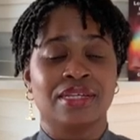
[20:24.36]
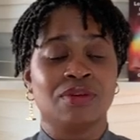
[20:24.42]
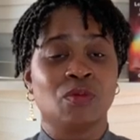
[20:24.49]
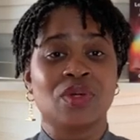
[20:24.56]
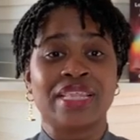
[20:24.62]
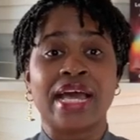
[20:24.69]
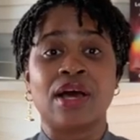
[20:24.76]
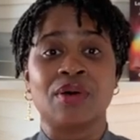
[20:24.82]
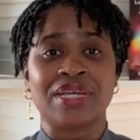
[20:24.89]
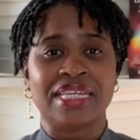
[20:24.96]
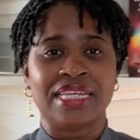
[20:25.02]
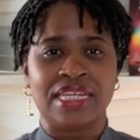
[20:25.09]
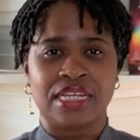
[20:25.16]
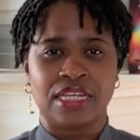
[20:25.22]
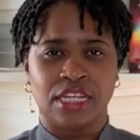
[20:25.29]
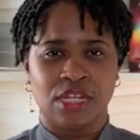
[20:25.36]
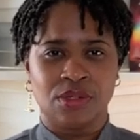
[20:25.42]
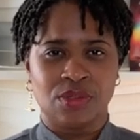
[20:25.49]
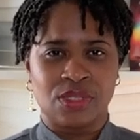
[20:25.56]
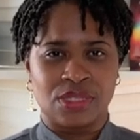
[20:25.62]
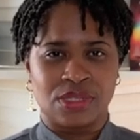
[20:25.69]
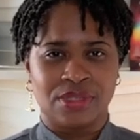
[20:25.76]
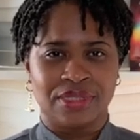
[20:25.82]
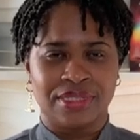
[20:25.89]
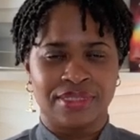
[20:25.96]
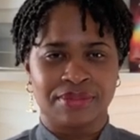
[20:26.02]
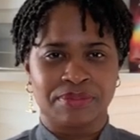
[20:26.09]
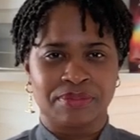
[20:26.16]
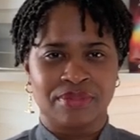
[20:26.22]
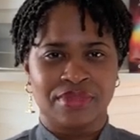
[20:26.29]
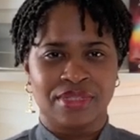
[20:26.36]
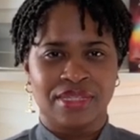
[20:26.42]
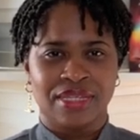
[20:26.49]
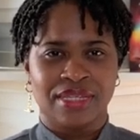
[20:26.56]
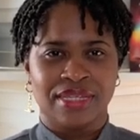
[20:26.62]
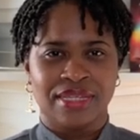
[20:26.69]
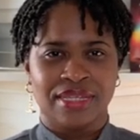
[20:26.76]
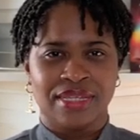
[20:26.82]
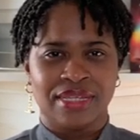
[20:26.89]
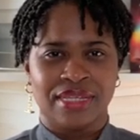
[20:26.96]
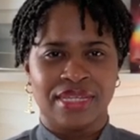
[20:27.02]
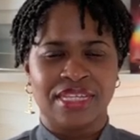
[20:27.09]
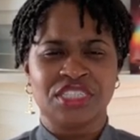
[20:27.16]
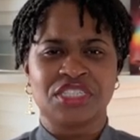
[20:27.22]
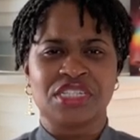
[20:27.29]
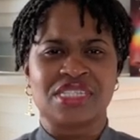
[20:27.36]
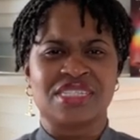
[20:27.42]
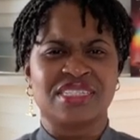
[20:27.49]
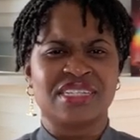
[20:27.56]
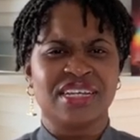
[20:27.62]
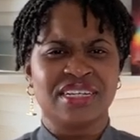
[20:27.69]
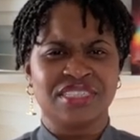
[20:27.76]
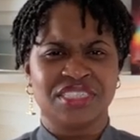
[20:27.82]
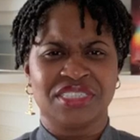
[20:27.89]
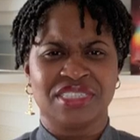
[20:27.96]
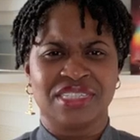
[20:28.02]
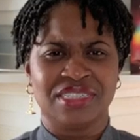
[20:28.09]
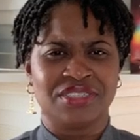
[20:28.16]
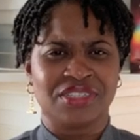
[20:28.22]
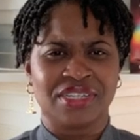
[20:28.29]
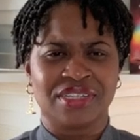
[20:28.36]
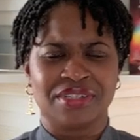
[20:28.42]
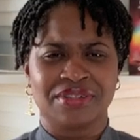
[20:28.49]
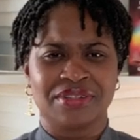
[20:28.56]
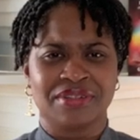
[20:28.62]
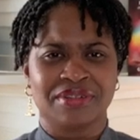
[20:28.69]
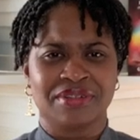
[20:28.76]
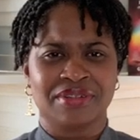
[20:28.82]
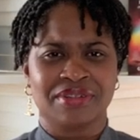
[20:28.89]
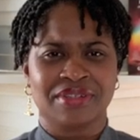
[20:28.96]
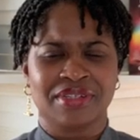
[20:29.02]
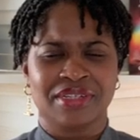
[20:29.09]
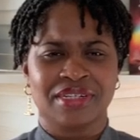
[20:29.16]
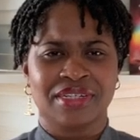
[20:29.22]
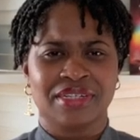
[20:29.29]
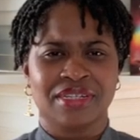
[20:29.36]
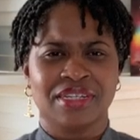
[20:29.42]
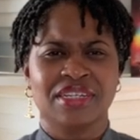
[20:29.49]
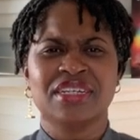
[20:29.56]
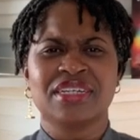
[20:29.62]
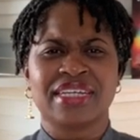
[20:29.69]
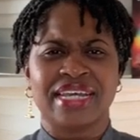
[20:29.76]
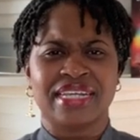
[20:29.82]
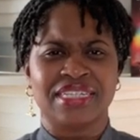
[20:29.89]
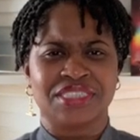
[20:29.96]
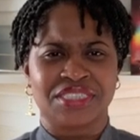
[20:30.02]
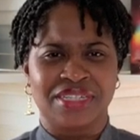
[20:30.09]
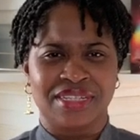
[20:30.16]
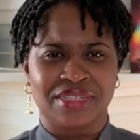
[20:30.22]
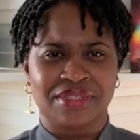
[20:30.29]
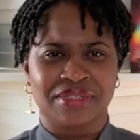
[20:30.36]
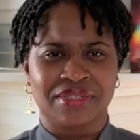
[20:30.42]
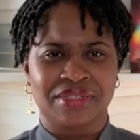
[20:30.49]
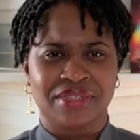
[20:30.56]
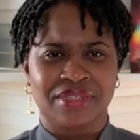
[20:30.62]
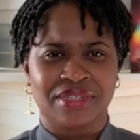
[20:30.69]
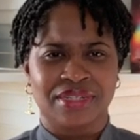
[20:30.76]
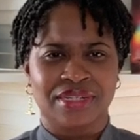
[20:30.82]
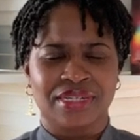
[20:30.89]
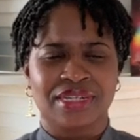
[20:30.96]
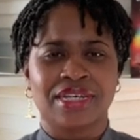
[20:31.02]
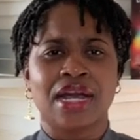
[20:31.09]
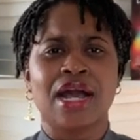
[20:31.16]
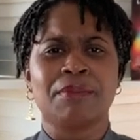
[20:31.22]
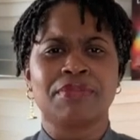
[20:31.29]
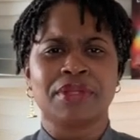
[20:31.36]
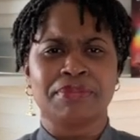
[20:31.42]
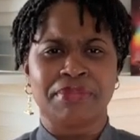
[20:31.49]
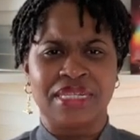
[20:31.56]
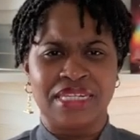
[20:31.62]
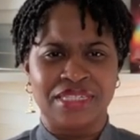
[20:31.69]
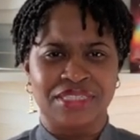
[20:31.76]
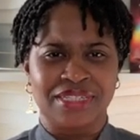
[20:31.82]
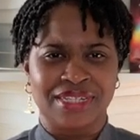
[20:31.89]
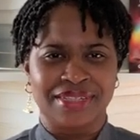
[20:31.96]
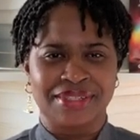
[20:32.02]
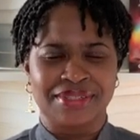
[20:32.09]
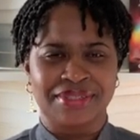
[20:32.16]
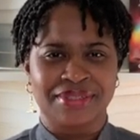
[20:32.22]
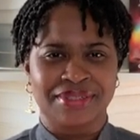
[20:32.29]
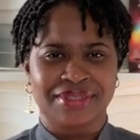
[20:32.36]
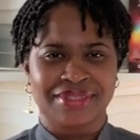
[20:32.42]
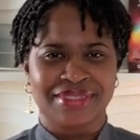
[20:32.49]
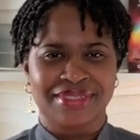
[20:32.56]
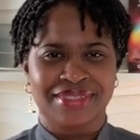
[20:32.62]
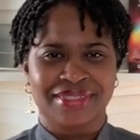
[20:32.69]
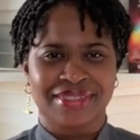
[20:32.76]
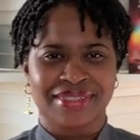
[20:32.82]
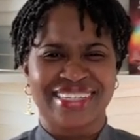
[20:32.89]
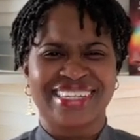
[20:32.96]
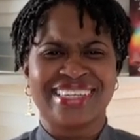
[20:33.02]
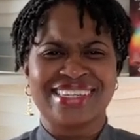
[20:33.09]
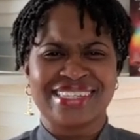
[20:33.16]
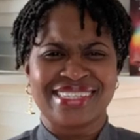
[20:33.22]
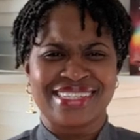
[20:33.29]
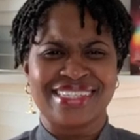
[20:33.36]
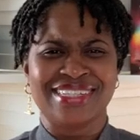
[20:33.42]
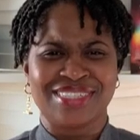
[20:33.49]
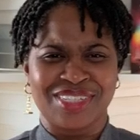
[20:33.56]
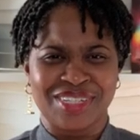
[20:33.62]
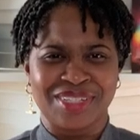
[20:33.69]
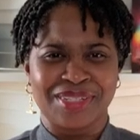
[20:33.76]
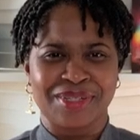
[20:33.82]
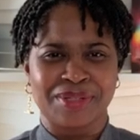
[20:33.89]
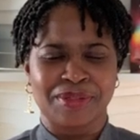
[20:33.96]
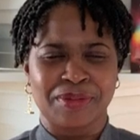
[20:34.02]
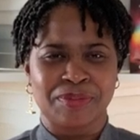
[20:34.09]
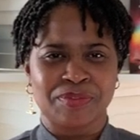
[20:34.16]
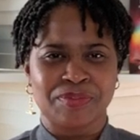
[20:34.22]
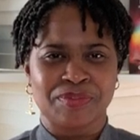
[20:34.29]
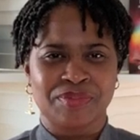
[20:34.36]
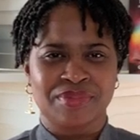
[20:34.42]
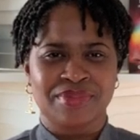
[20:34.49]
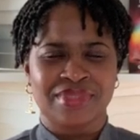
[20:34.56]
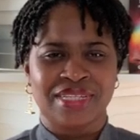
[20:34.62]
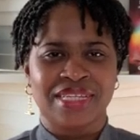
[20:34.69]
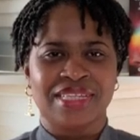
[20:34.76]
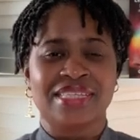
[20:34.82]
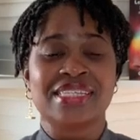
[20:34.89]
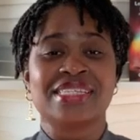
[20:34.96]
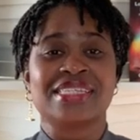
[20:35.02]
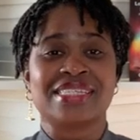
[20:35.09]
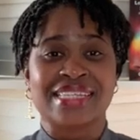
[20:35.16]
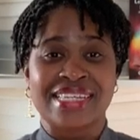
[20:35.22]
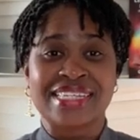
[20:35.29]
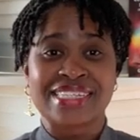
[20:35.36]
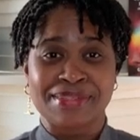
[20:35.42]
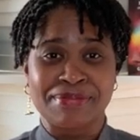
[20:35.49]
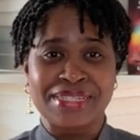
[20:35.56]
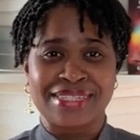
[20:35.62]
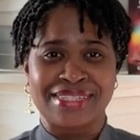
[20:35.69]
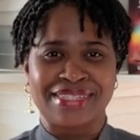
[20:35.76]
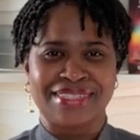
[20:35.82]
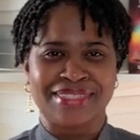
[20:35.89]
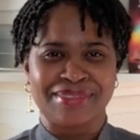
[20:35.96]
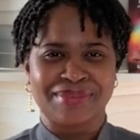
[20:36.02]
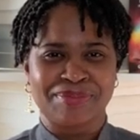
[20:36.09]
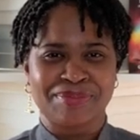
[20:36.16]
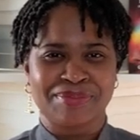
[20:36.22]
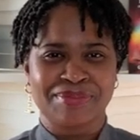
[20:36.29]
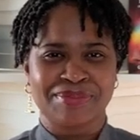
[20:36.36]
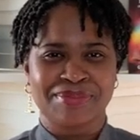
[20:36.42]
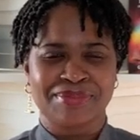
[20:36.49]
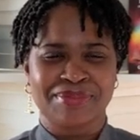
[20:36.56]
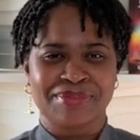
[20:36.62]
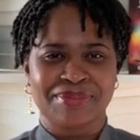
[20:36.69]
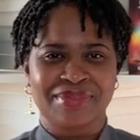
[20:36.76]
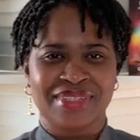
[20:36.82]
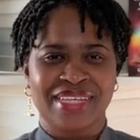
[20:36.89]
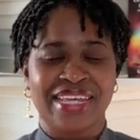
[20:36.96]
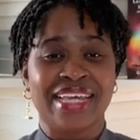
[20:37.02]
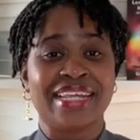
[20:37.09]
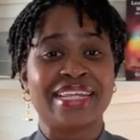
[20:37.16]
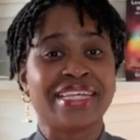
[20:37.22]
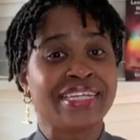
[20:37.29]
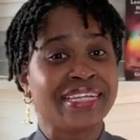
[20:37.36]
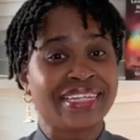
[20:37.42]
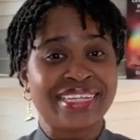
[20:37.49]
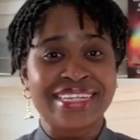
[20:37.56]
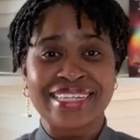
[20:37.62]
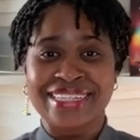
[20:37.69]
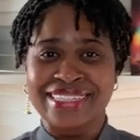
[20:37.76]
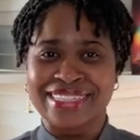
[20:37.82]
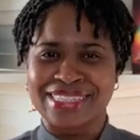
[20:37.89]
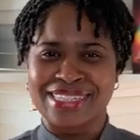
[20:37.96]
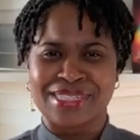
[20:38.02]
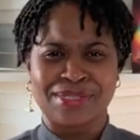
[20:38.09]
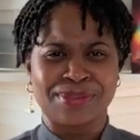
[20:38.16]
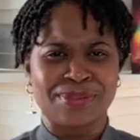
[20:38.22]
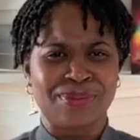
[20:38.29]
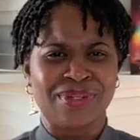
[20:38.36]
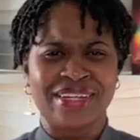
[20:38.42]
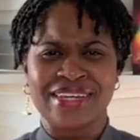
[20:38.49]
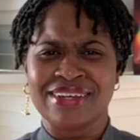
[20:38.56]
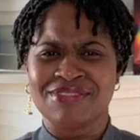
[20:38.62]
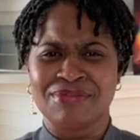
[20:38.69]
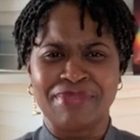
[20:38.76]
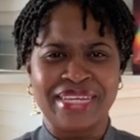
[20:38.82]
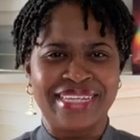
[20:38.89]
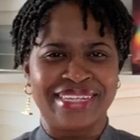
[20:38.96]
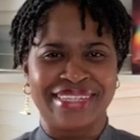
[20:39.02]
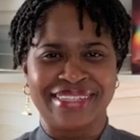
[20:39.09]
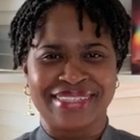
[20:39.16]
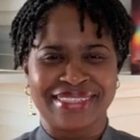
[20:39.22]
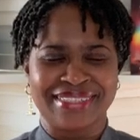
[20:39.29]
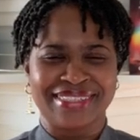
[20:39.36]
without any clothes on, and just touch each other, look at each other, compliment each other, kiss each other. This is intimacy, and it leads to lovemaking.